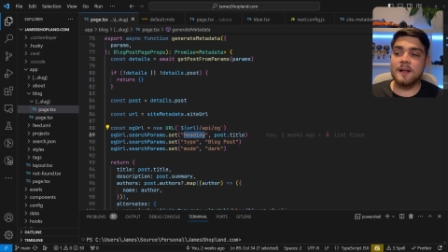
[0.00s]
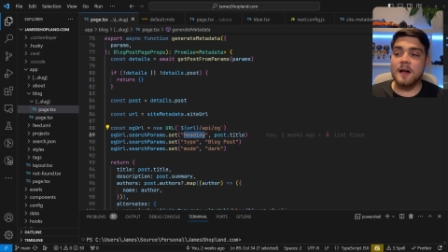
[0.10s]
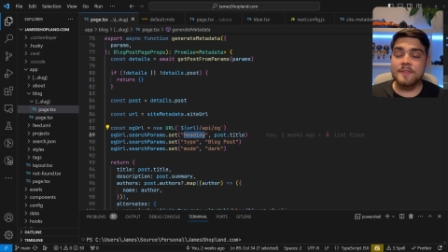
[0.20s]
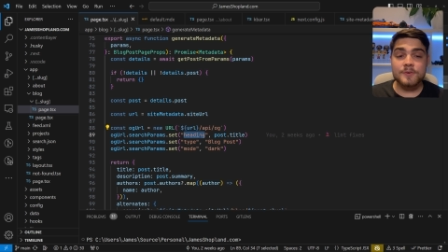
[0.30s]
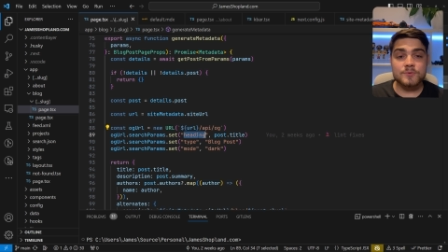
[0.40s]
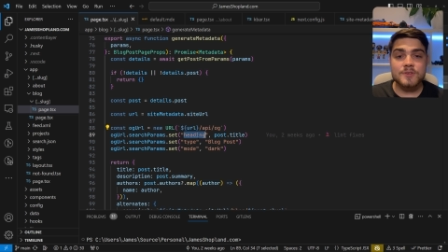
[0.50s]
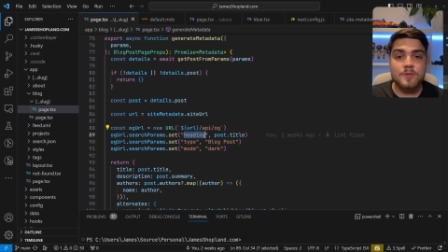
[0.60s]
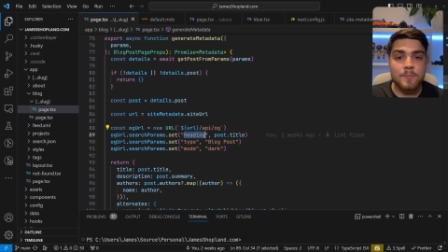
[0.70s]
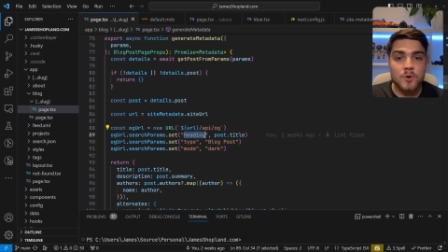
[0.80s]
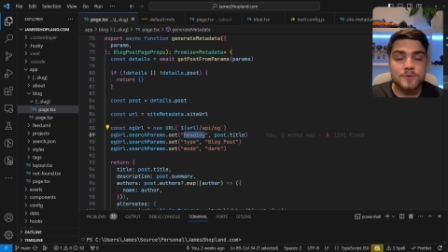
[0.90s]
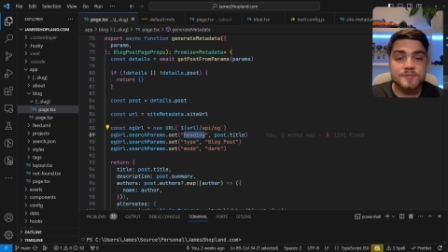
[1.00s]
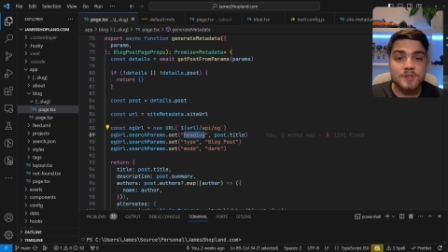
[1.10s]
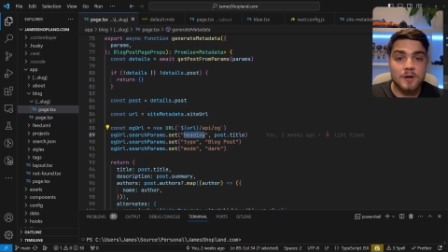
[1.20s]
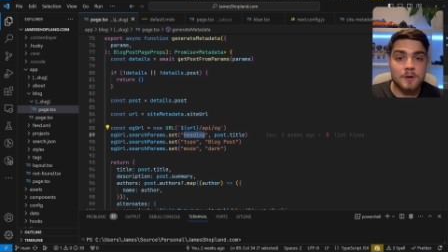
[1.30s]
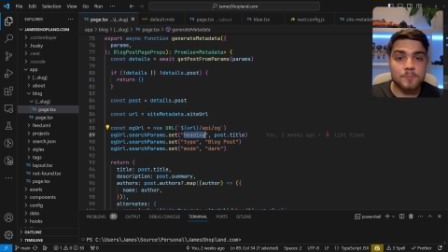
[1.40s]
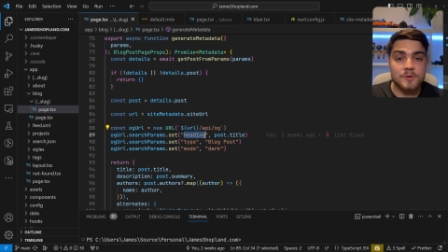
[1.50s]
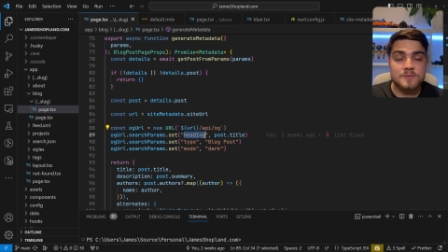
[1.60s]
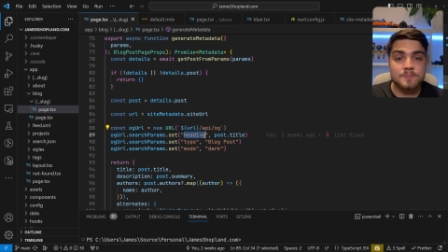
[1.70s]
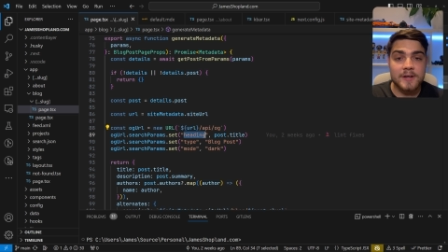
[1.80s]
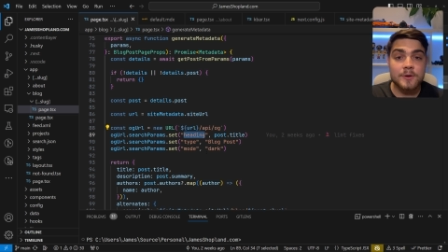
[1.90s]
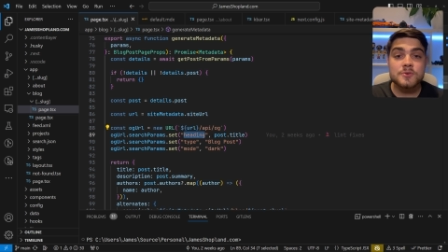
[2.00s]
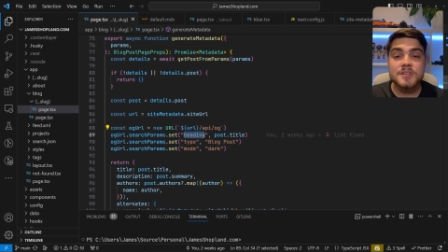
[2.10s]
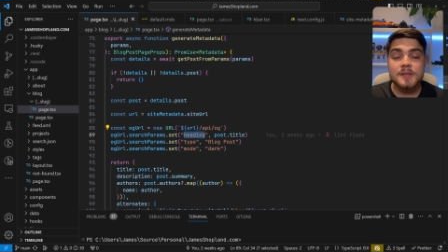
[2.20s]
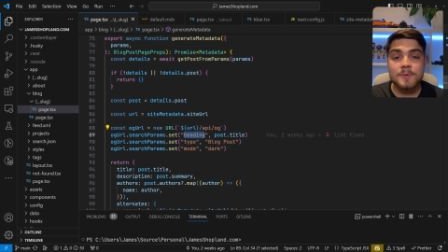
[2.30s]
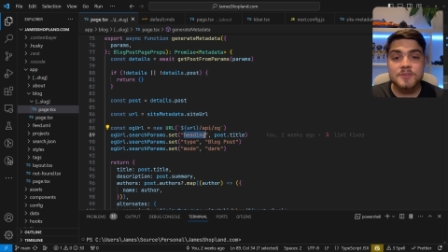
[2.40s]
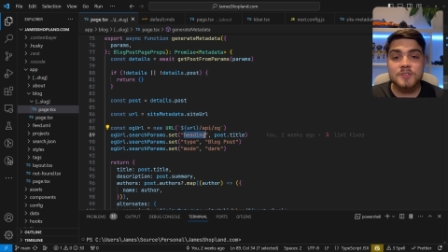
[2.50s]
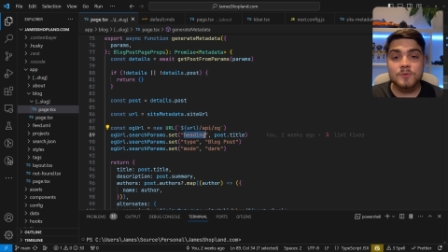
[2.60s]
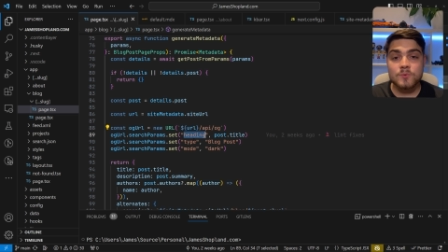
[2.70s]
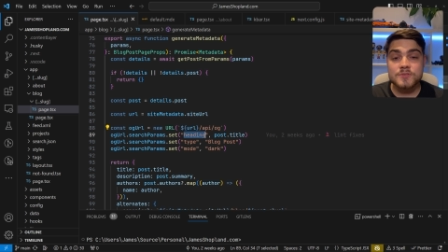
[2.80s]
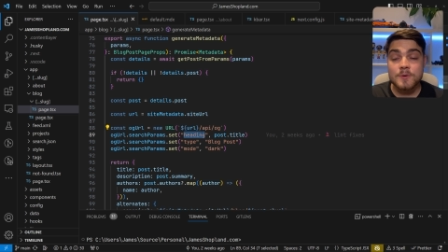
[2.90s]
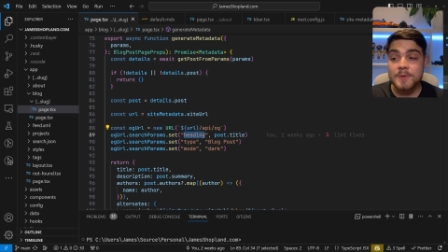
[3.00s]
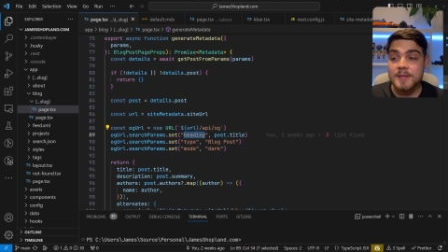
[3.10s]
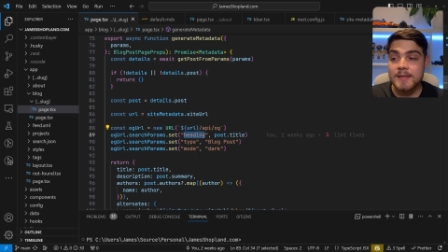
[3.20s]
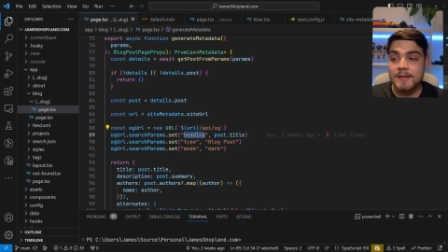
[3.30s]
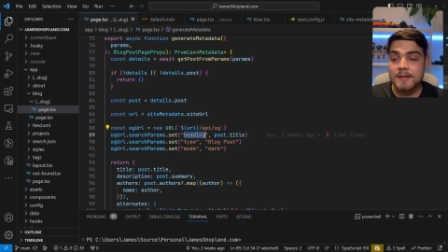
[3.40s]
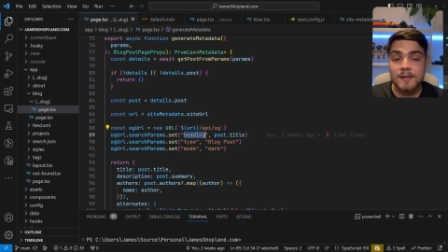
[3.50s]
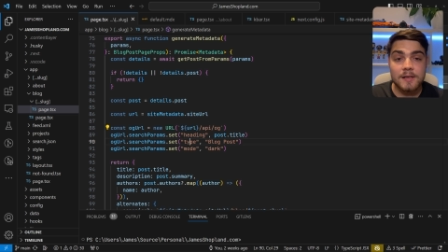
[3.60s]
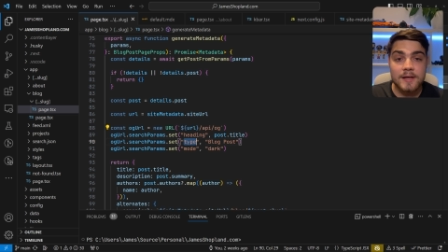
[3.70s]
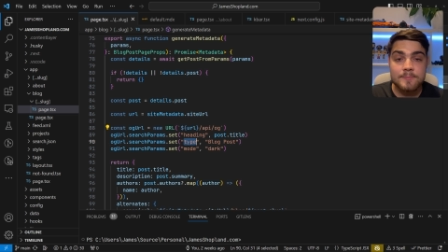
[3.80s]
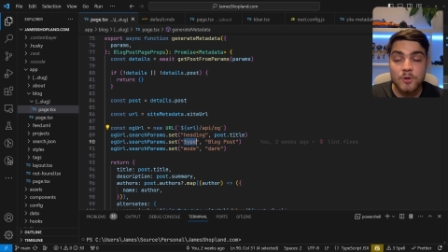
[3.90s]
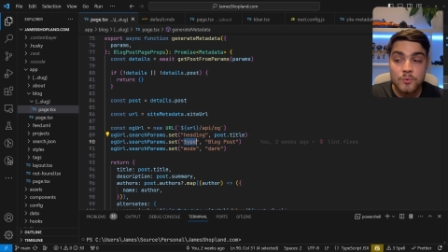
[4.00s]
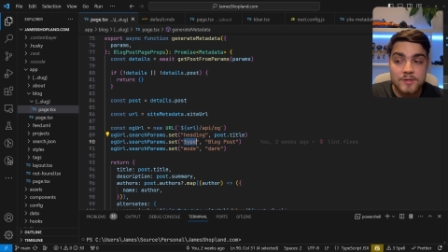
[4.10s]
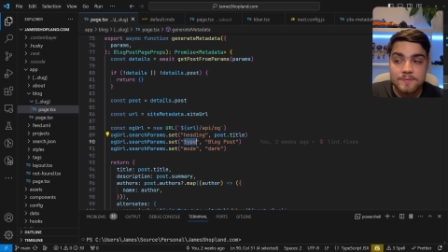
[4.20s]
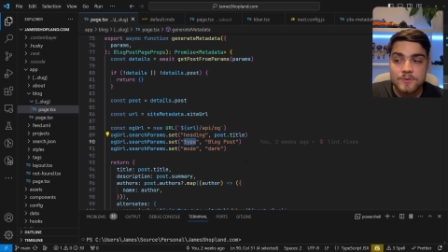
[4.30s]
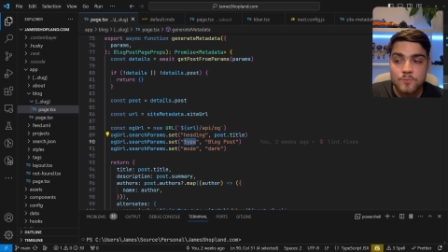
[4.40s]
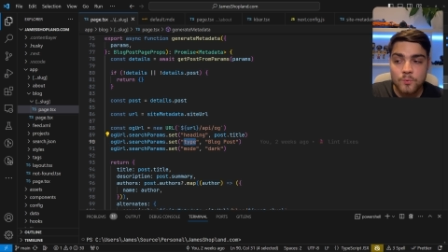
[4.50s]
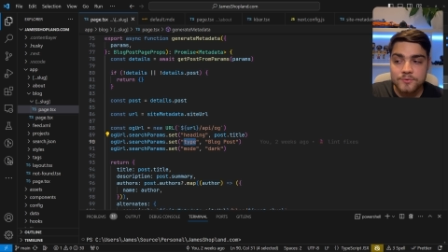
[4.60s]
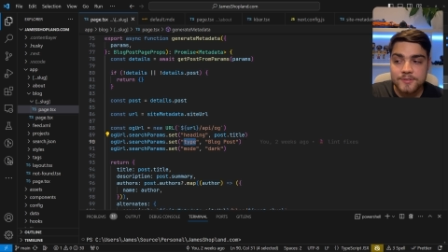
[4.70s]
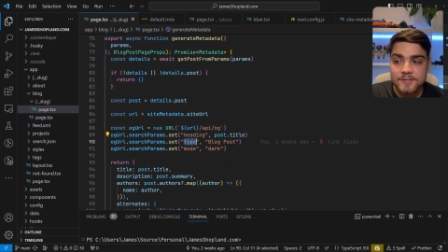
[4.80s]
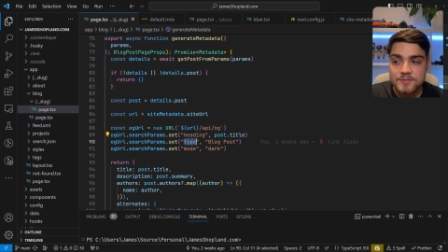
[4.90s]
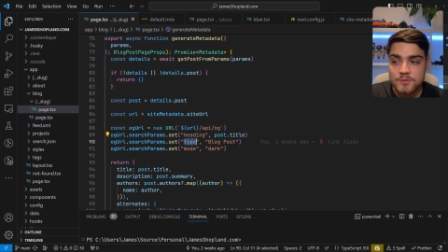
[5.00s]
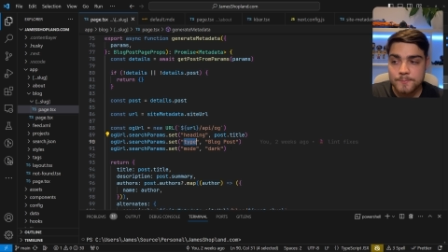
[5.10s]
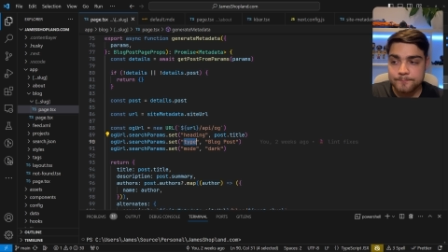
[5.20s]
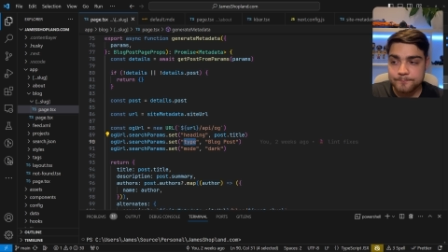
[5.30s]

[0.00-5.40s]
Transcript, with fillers: And then also the mode is dark because my OG image can also be in light mode if you wanted it to.